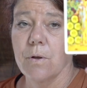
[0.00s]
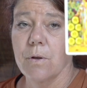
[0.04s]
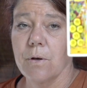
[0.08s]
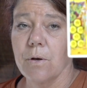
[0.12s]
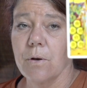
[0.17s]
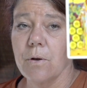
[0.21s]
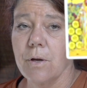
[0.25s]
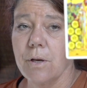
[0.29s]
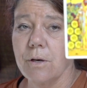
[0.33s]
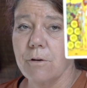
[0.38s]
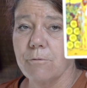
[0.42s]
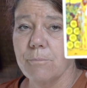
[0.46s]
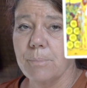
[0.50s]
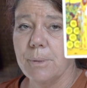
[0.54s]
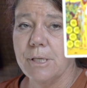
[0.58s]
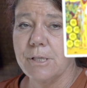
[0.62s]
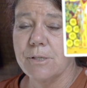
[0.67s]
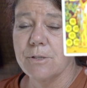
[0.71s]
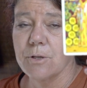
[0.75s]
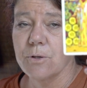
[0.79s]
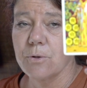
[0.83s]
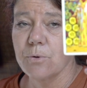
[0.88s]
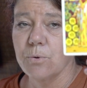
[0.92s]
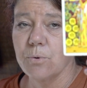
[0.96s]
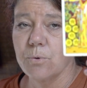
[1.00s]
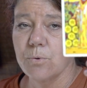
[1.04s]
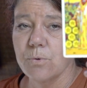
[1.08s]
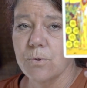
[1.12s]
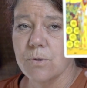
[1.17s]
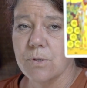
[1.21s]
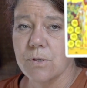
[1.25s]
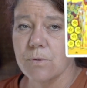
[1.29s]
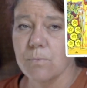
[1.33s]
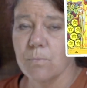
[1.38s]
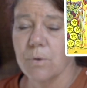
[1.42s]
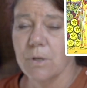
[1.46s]
Nine of
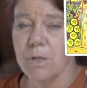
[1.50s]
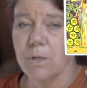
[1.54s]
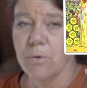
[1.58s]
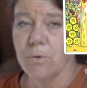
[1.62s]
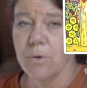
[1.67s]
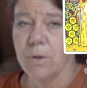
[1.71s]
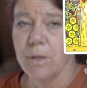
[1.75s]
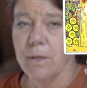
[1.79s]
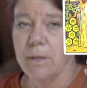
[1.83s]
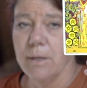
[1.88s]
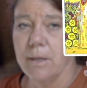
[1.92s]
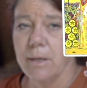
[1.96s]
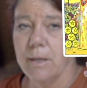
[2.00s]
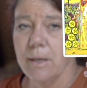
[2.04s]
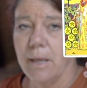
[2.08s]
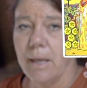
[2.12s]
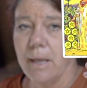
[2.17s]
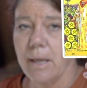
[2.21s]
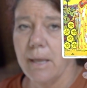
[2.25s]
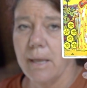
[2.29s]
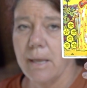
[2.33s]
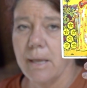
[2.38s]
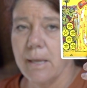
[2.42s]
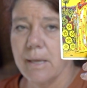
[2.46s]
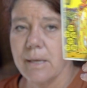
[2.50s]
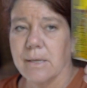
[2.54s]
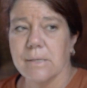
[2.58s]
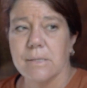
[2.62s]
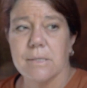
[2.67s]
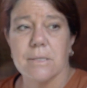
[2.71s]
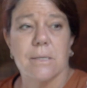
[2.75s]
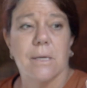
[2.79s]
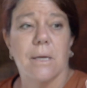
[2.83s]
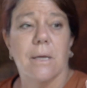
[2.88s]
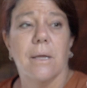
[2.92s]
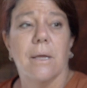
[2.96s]
Pentacles, we're looking
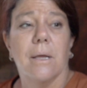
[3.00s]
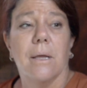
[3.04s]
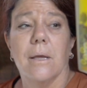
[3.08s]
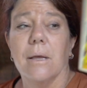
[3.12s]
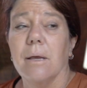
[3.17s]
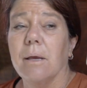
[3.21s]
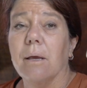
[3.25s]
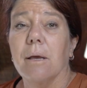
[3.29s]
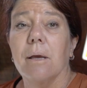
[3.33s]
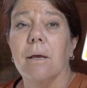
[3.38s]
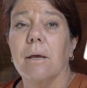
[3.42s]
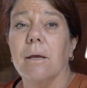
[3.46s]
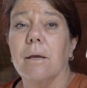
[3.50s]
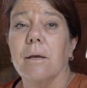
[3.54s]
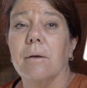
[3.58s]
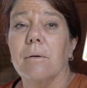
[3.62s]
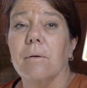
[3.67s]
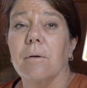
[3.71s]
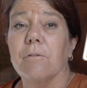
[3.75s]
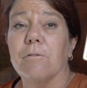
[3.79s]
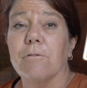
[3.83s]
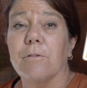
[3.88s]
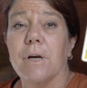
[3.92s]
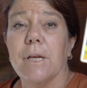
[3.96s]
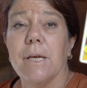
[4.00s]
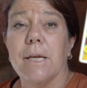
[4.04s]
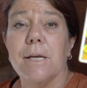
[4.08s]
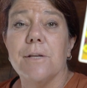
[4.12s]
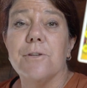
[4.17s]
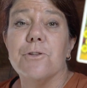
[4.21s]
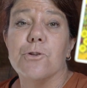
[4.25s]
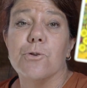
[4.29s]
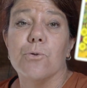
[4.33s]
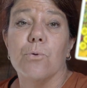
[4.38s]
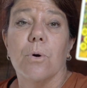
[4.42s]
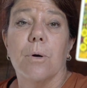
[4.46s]
at
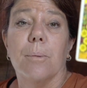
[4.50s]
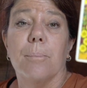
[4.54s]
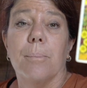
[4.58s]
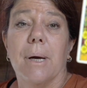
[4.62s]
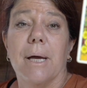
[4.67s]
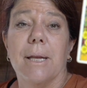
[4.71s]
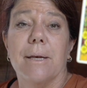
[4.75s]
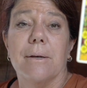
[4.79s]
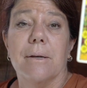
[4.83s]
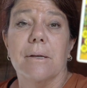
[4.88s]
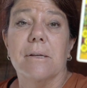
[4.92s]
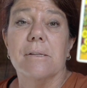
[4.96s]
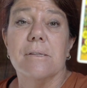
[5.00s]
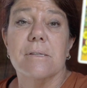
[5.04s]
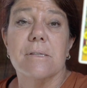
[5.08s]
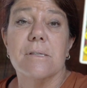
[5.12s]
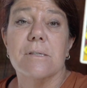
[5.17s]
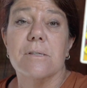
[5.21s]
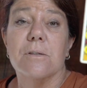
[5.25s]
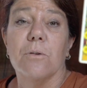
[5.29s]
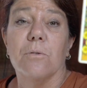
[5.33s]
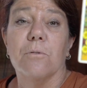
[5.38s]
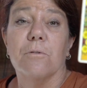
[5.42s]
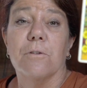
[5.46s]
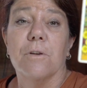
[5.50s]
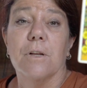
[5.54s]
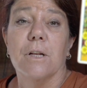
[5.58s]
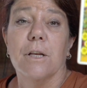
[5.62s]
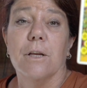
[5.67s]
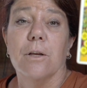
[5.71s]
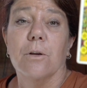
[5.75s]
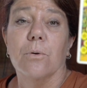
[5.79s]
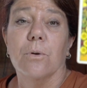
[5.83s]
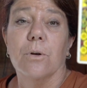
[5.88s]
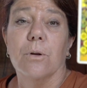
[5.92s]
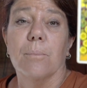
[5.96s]
financial abundance. You're
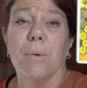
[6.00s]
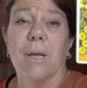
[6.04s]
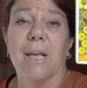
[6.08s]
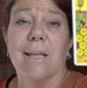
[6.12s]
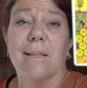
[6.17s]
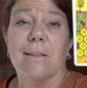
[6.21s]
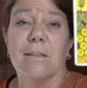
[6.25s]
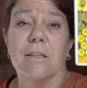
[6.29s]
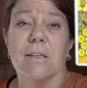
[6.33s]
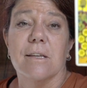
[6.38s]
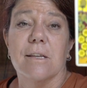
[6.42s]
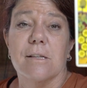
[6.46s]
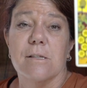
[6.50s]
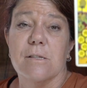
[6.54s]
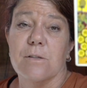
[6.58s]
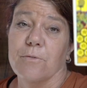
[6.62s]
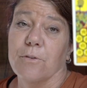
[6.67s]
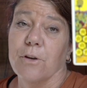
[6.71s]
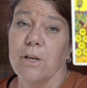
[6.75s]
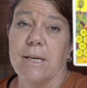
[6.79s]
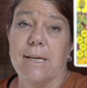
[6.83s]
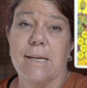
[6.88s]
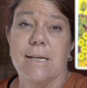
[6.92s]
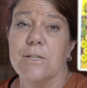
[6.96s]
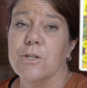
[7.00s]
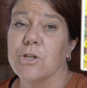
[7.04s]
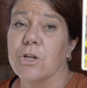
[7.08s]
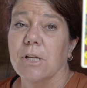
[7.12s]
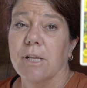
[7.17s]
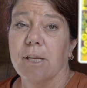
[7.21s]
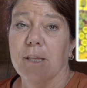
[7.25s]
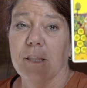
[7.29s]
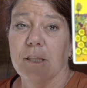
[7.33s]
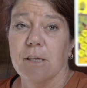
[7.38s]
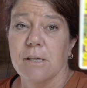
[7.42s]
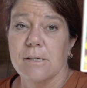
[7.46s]
feeling good about things
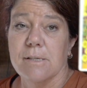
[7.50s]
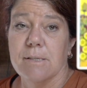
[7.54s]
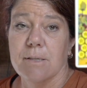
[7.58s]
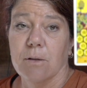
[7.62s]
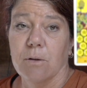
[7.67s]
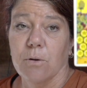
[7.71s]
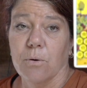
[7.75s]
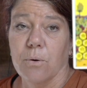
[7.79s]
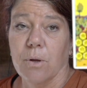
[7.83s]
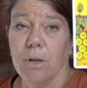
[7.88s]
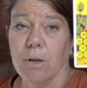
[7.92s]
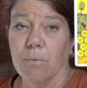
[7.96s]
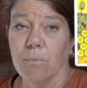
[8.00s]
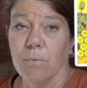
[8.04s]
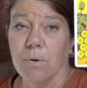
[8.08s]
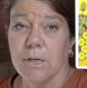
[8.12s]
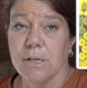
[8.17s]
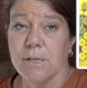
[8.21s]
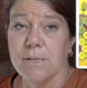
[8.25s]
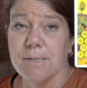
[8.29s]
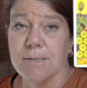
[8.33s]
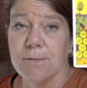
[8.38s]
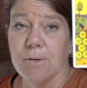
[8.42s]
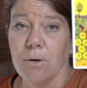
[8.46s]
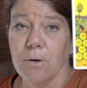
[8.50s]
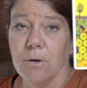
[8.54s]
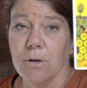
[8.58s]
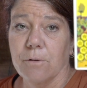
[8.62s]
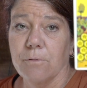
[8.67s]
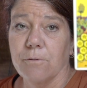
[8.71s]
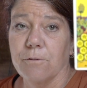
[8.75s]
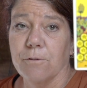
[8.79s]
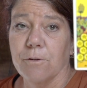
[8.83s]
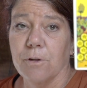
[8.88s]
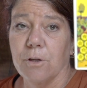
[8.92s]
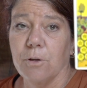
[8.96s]
financially. Things are looking really
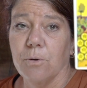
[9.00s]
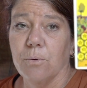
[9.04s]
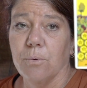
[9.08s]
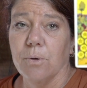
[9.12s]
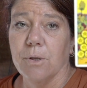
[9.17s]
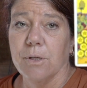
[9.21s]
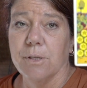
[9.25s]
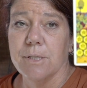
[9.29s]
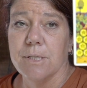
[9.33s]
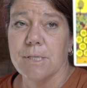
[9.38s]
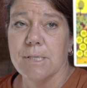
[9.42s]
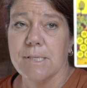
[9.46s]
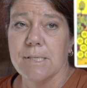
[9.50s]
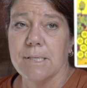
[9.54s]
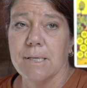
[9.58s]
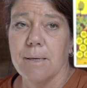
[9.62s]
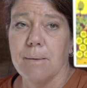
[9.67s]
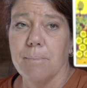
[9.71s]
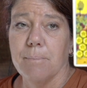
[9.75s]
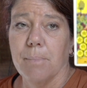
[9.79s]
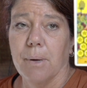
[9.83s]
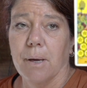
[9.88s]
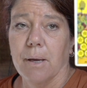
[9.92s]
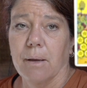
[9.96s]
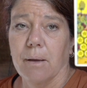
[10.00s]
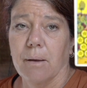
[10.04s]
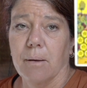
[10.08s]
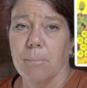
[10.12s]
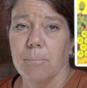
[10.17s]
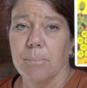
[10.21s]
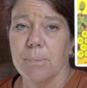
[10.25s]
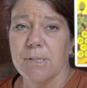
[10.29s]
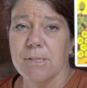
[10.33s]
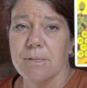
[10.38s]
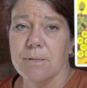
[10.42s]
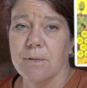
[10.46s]
solid for you in December,
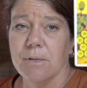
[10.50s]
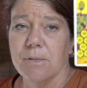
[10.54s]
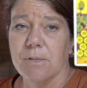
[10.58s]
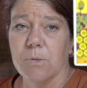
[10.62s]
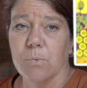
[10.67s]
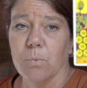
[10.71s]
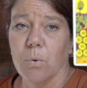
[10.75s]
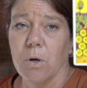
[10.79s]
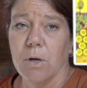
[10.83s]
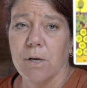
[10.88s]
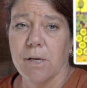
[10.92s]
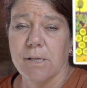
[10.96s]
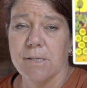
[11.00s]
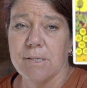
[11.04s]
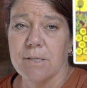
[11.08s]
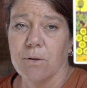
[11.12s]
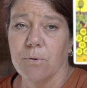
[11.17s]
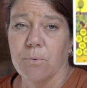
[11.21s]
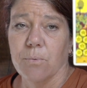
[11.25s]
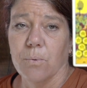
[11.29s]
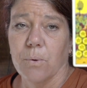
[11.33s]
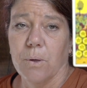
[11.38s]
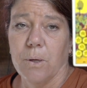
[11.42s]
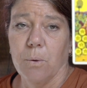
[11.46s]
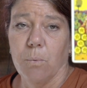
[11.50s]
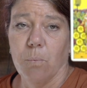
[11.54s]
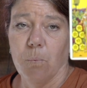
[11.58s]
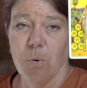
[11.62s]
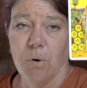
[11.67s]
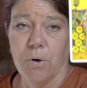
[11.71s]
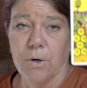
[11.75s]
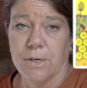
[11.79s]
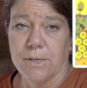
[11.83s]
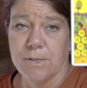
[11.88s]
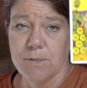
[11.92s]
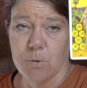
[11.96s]
business-wise,
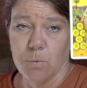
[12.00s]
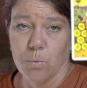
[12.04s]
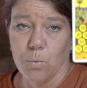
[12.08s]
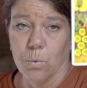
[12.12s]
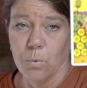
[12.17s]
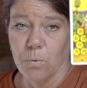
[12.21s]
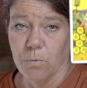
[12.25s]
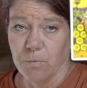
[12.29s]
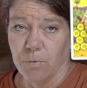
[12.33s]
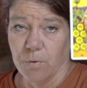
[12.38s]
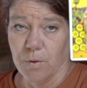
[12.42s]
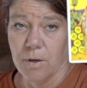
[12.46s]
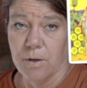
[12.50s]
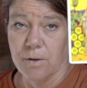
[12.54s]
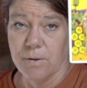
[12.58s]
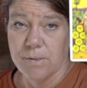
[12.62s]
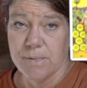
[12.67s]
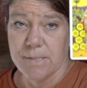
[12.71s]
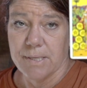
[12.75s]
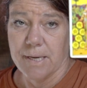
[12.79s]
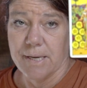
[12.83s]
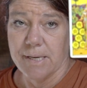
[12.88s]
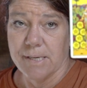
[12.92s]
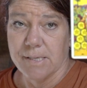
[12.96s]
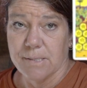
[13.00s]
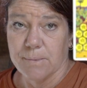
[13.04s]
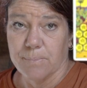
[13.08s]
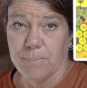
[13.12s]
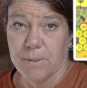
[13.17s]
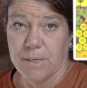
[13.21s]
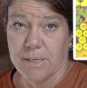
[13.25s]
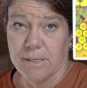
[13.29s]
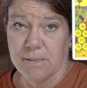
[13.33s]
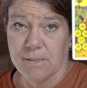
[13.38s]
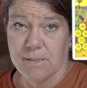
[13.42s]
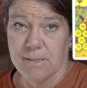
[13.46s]
career-wise. All of those
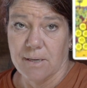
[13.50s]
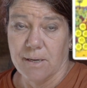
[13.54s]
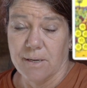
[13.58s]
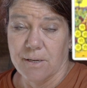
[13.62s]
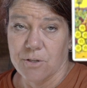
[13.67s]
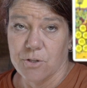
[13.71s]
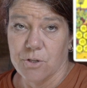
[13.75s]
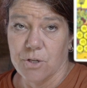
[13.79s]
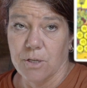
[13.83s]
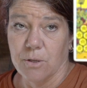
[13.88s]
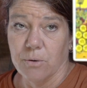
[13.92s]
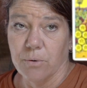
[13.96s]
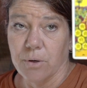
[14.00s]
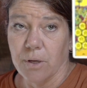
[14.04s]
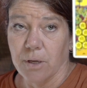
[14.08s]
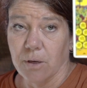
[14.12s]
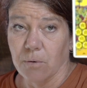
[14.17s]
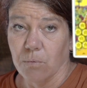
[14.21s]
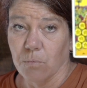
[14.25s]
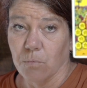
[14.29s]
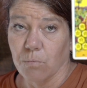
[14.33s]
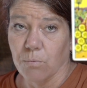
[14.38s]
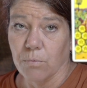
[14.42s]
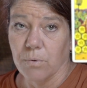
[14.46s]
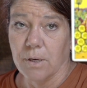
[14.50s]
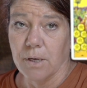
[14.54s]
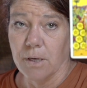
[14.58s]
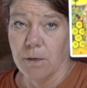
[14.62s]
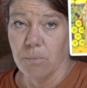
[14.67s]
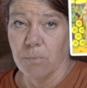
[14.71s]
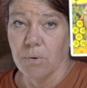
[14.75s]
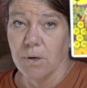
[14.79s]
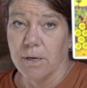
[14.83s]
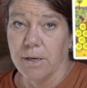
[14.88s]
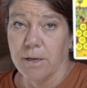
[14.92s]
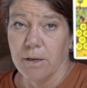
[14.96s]
aspects are actually looking really,
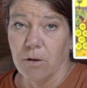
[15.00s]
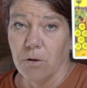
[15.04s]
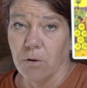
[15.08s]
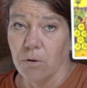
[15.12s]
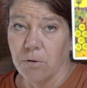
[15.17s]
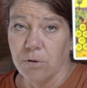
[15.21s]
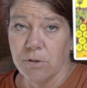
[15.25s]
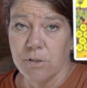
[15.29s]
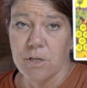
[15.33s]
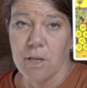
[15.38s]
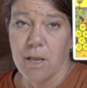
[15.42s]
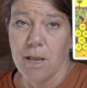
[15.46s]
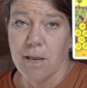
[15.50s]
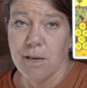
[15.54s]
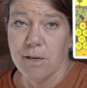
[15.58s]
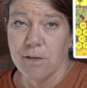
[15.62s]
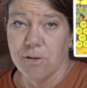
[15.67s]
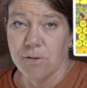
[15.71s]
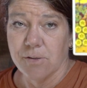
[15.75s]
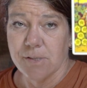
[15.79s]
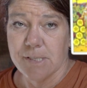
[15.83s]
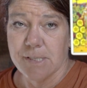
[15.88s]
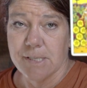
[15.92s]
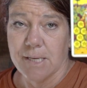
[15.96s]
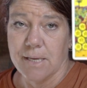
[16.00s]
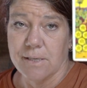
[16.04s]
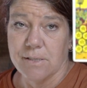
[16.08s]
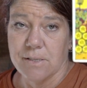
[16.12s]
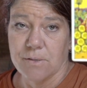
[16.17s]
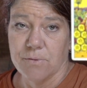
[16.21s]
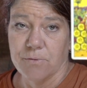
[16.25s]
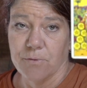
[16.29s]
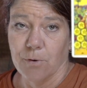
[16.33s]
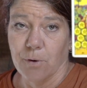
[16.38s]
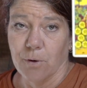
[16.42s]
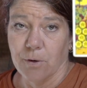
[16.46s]
really good, and you're
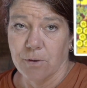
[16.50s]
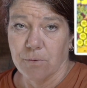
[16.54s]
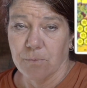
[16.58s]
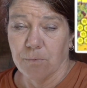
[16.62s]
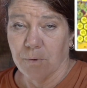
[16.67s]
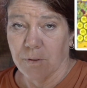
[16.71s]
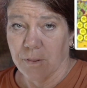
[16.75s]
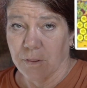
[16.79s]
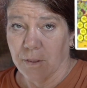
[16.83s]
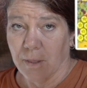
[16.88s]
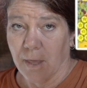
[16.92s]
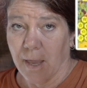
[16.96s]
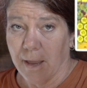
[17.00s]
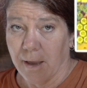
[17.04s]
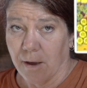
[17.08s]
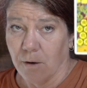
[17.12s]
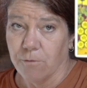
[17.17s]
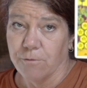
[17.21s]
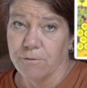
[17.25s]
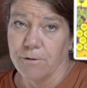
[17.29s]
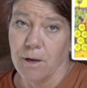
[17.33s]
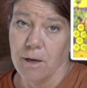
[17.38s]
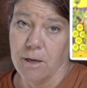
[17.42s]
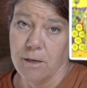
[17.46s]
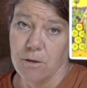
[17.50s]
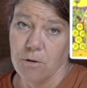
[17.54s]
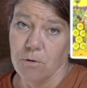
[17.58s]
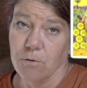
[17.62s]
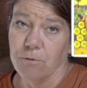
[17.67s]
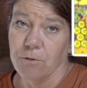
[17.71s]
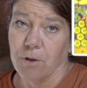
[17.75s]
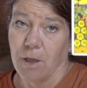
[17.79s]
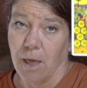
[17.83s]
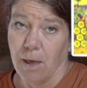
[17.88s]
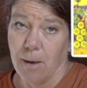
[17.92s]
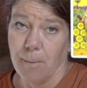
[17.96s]
satisfied with how far
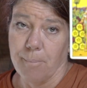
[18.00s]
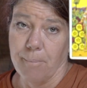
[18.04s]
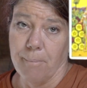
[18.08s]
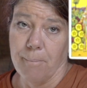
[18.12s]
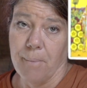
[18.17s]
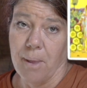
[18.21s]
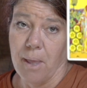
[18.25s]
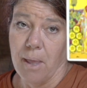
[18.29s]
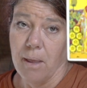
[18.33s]
you've come.